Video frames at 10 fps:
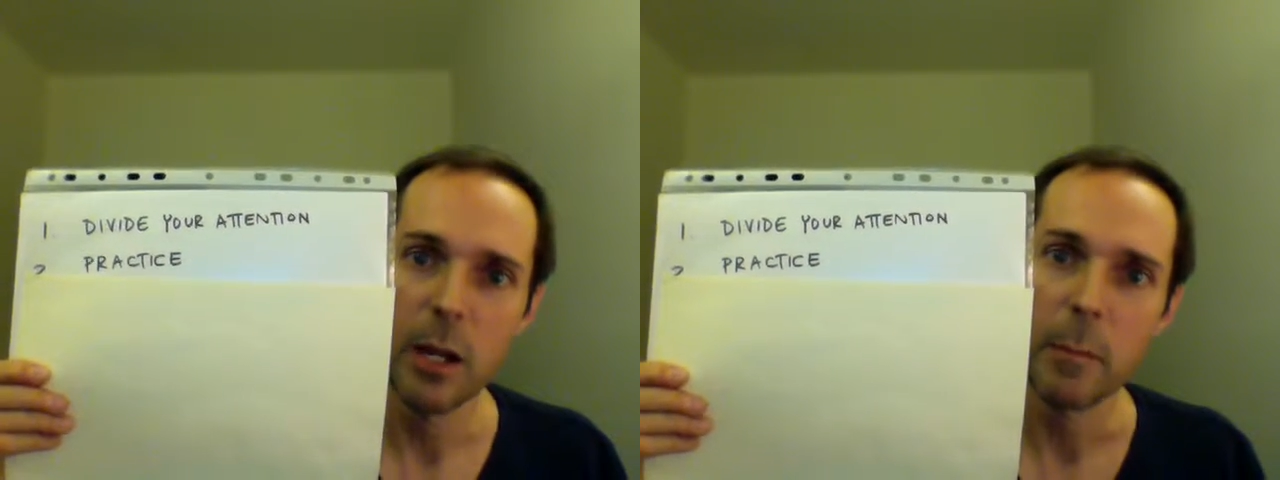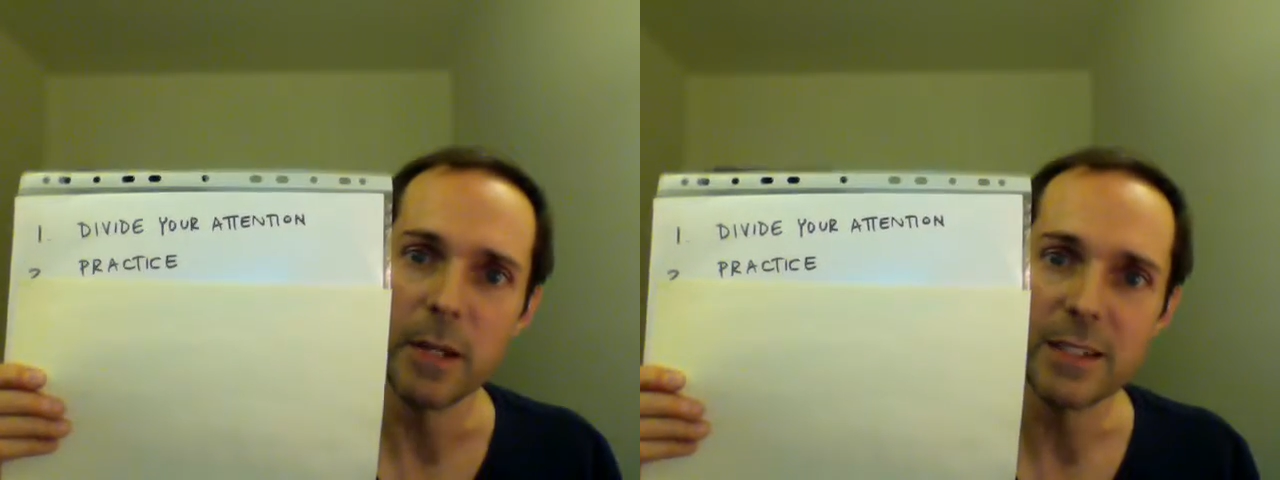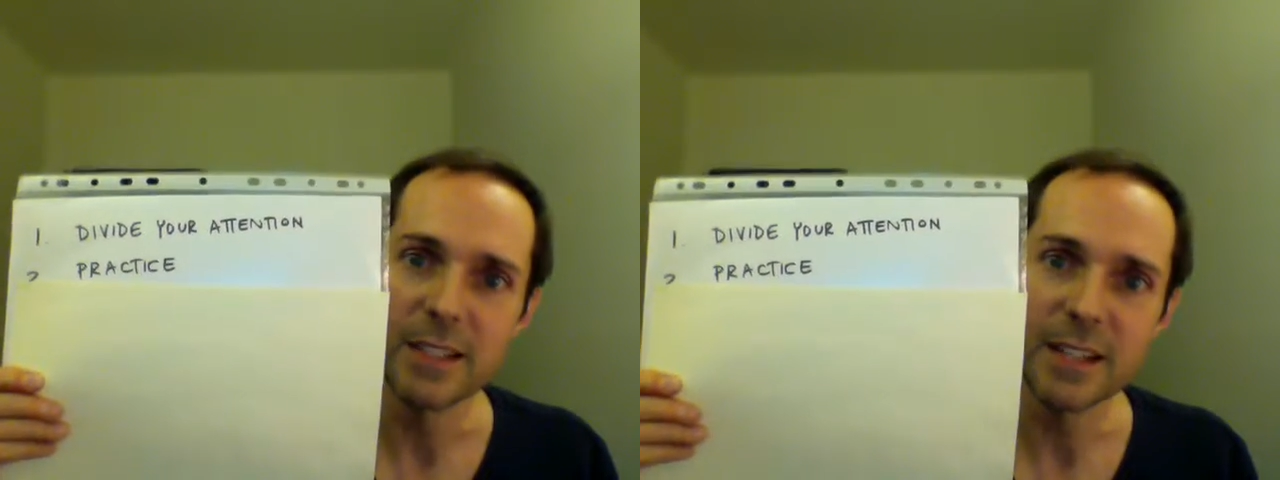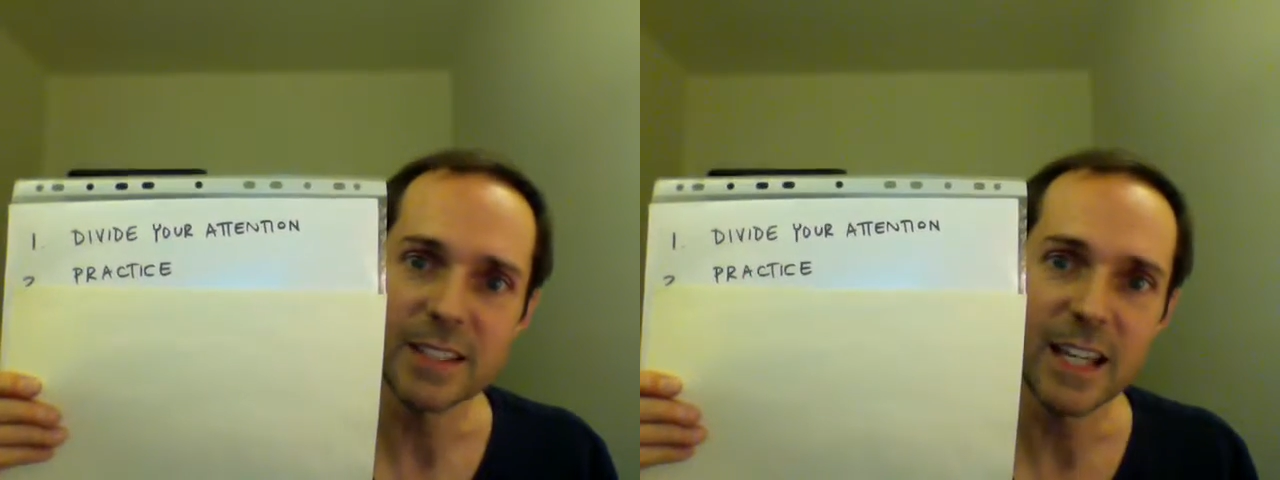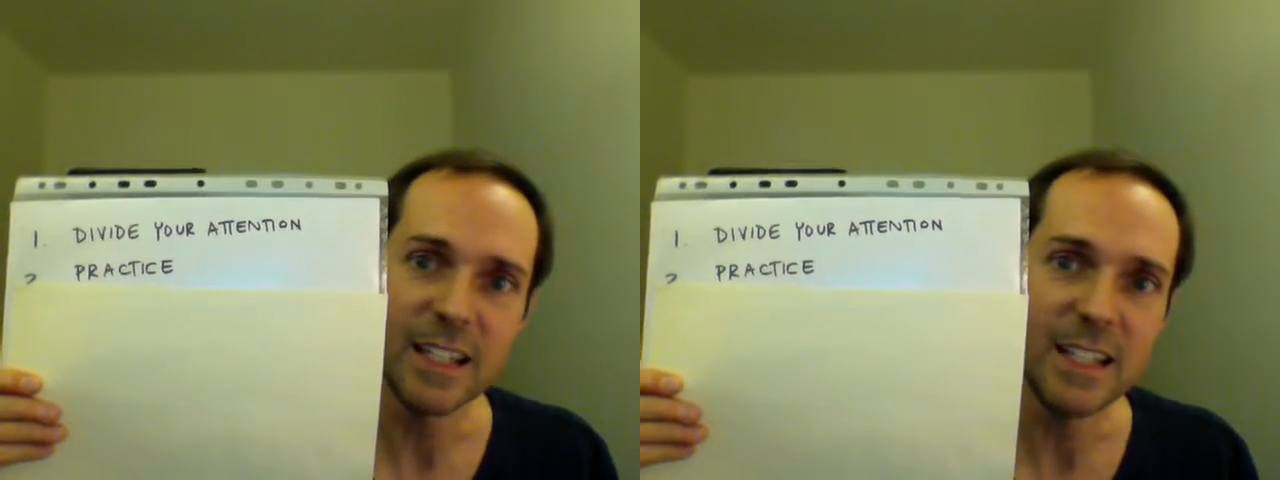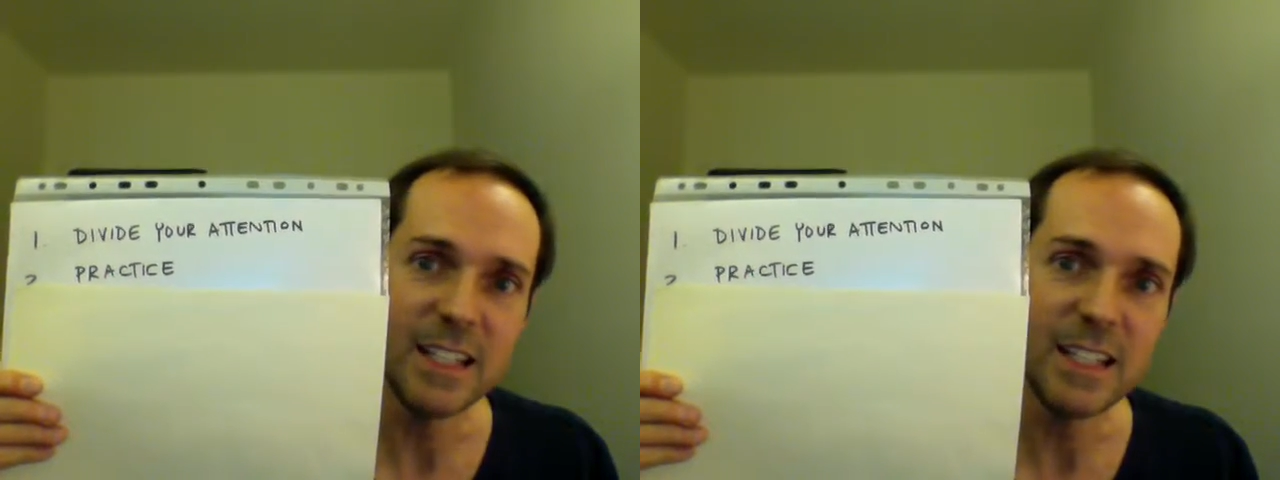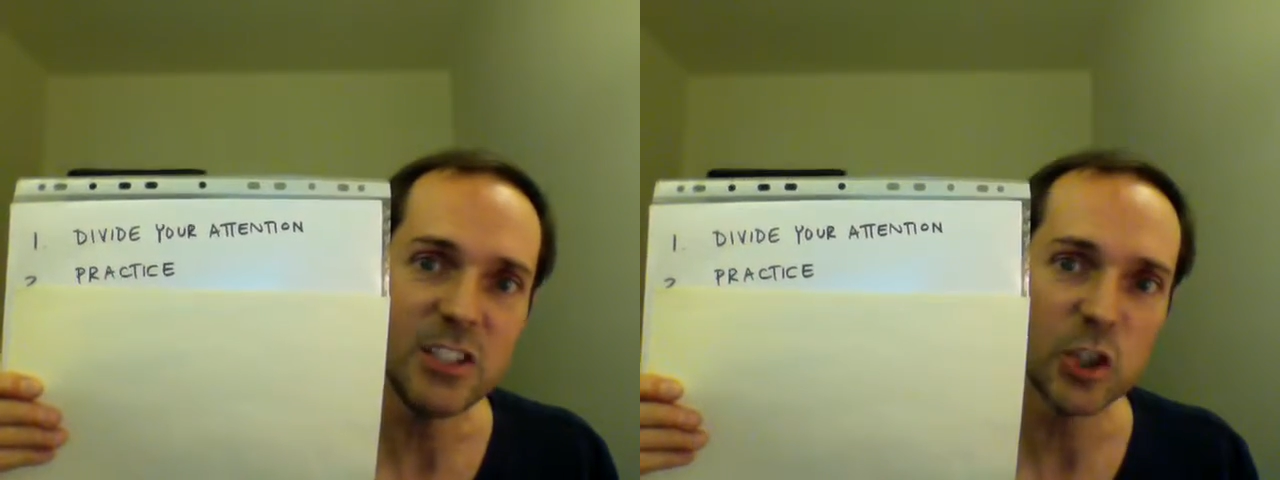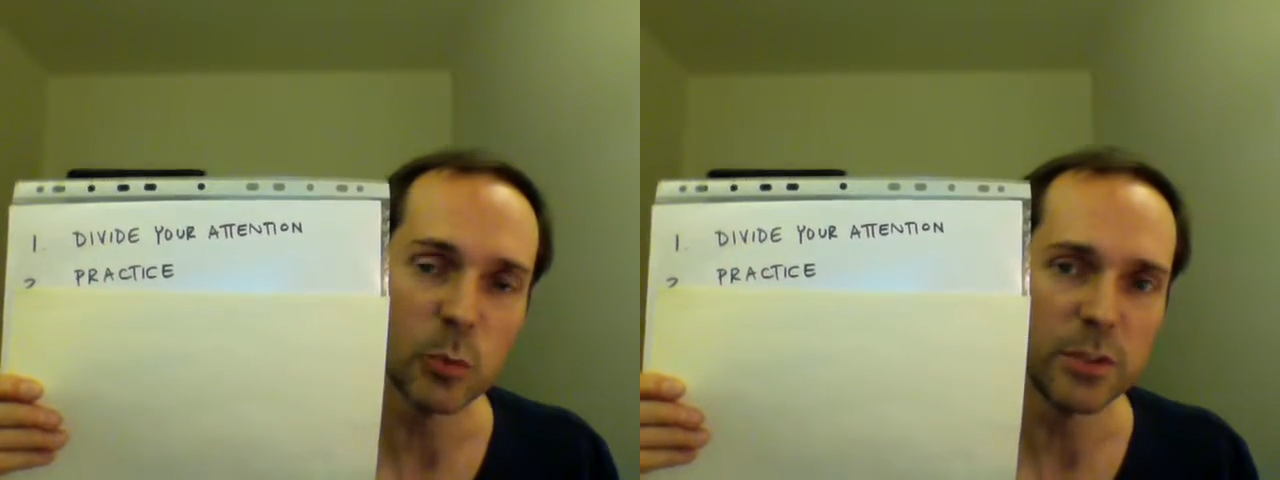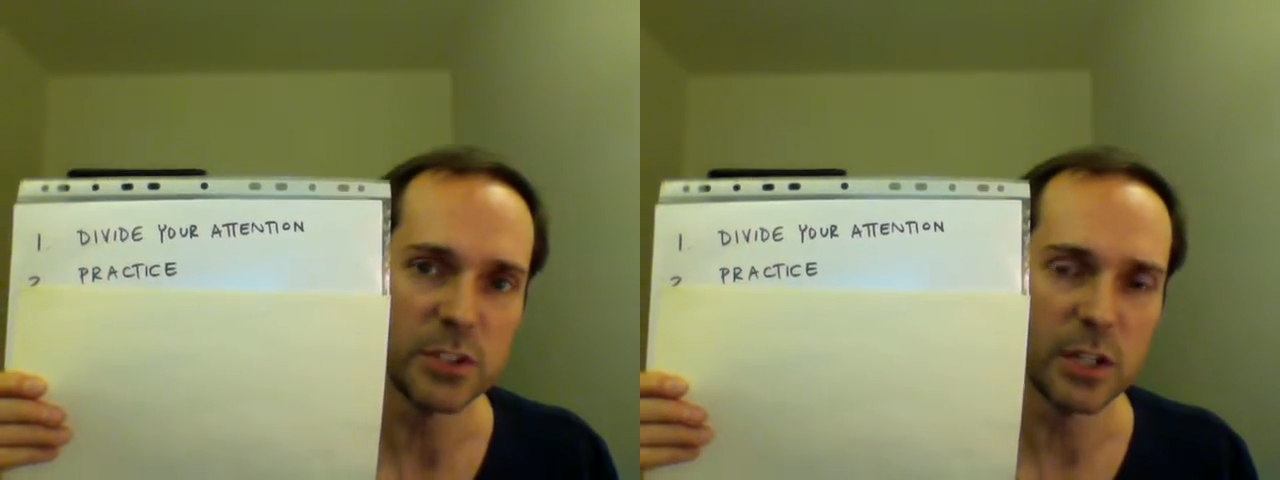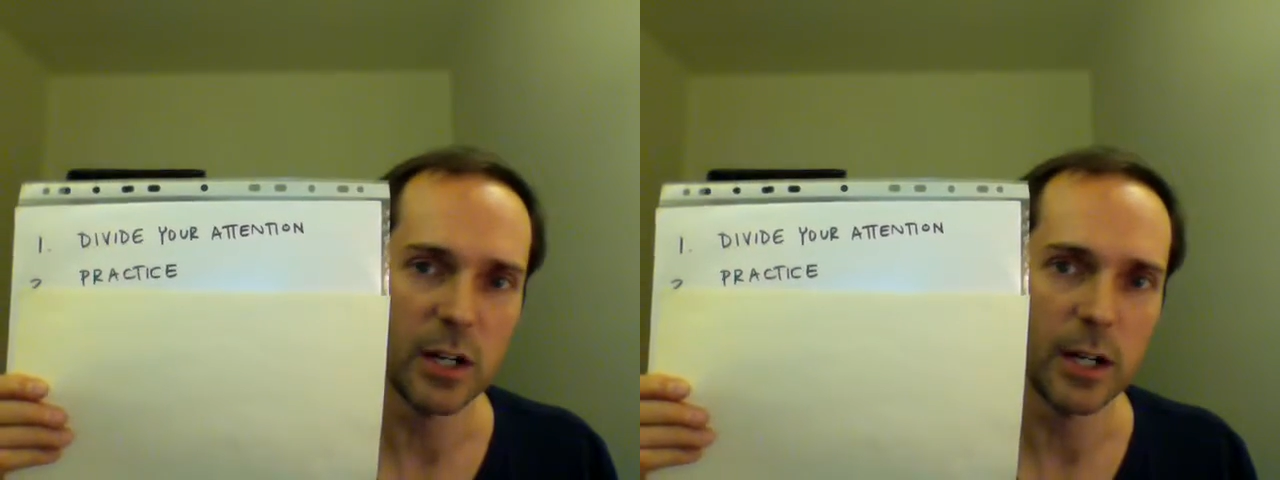but it does get easier with
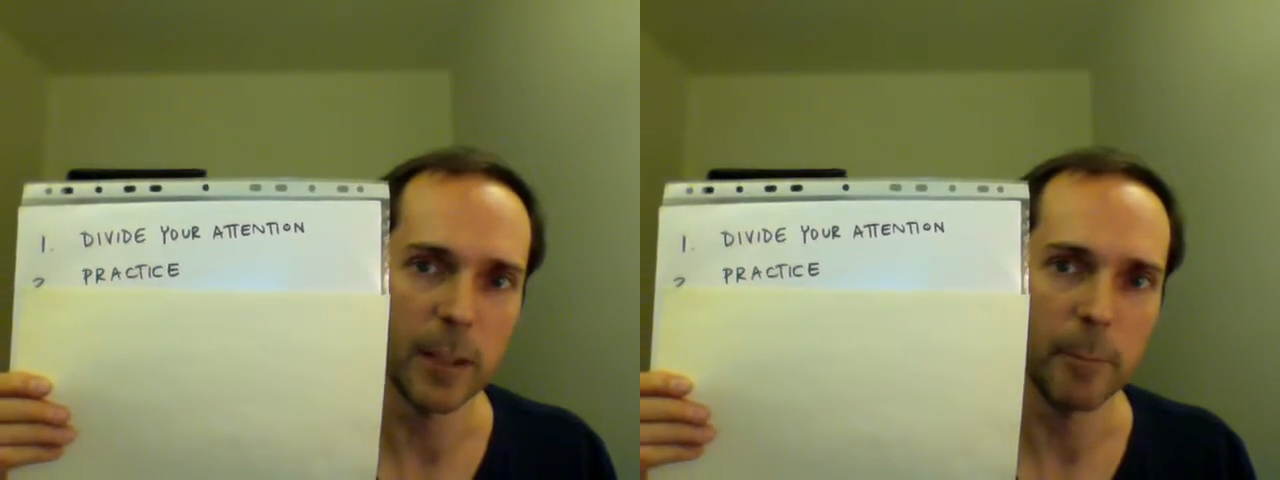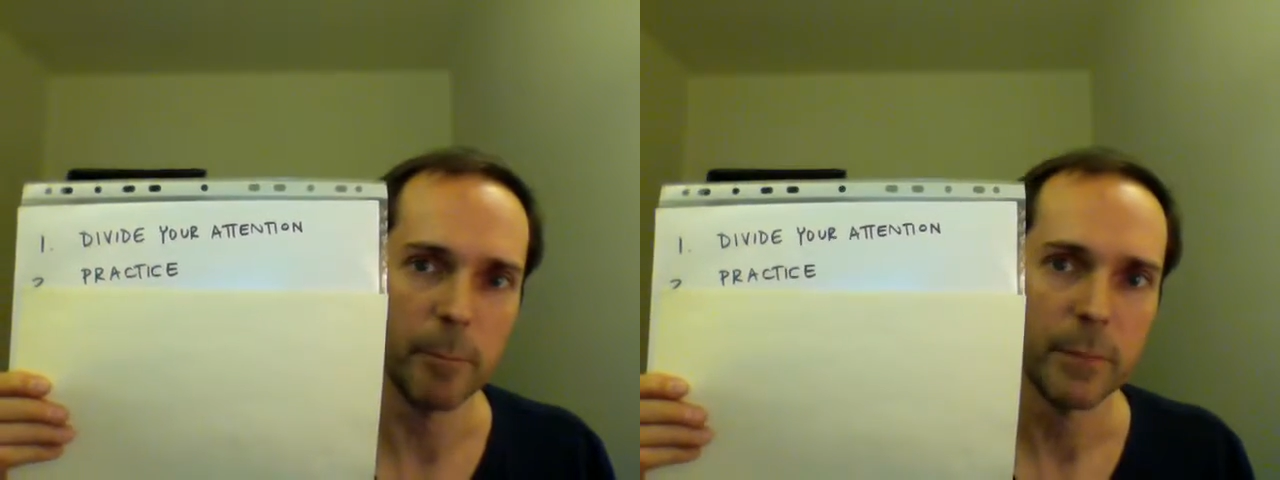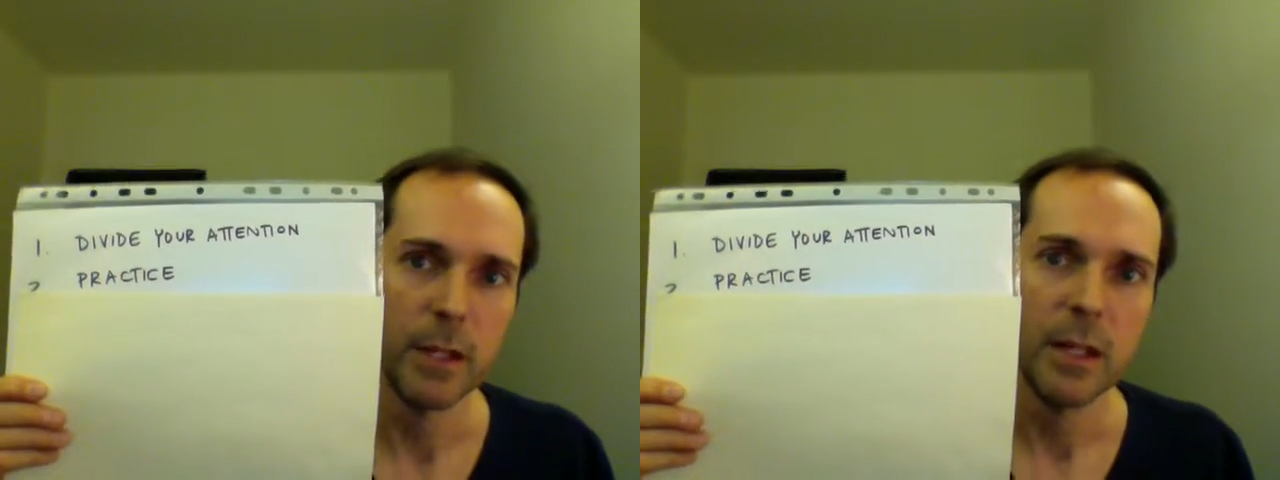time.